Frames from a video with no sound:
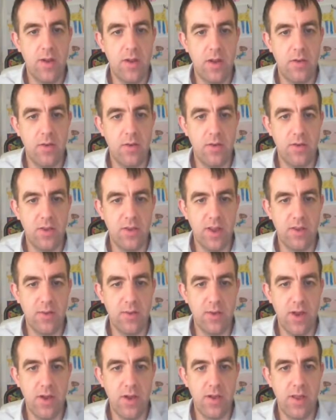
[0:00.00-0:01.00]
Of course, that's
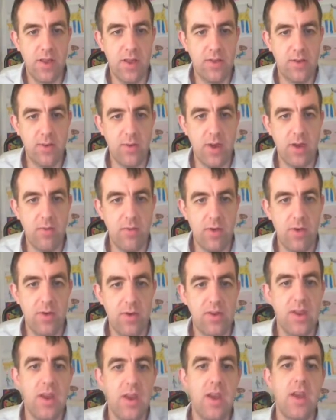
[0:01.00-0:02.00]
all under that square
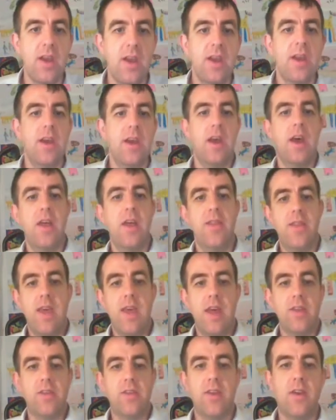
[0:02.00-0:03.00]
root. And
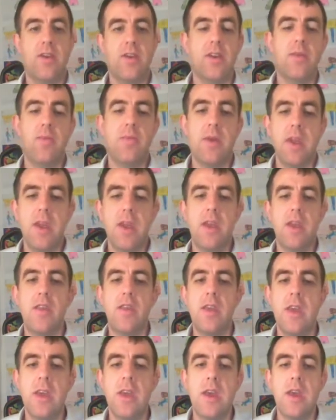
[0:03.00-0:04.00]
that's going to be
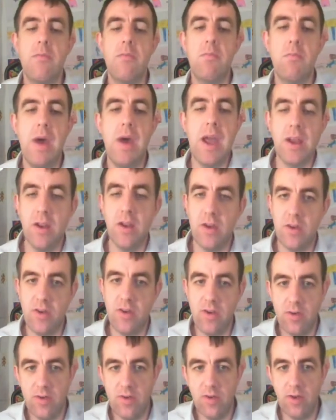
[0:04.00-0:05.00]
the
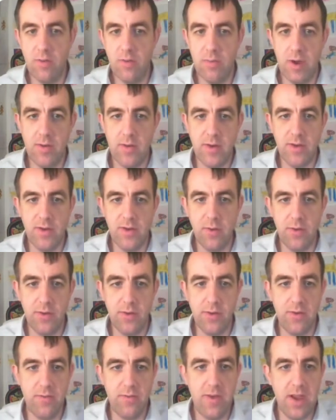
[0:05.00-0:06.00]
magnitude of my
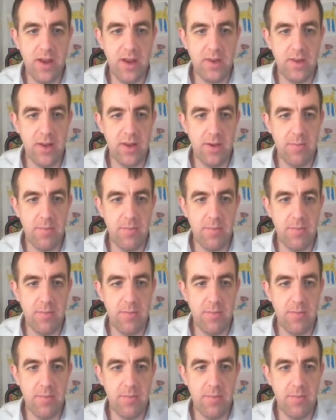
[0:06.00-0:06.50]
resultant vector.